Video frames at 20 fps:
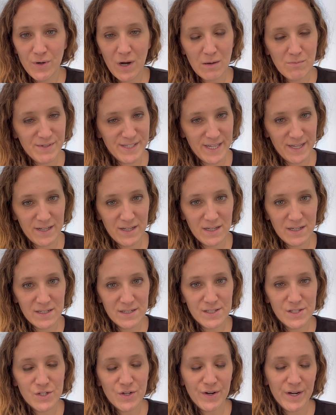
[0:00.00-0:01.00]

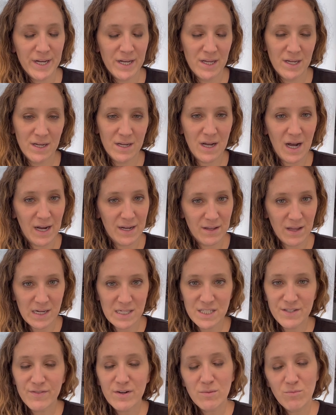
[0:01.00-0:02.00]
updated screening
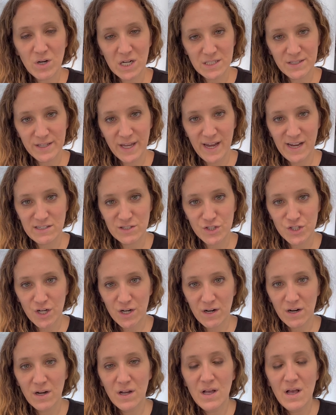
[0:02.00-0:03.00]
guidelines for breast
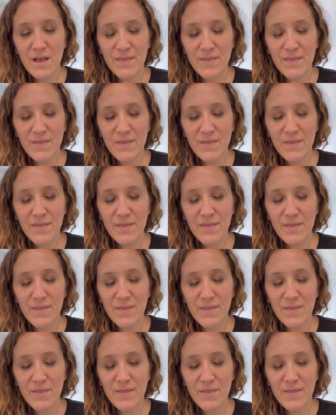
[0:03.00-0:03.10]
cancer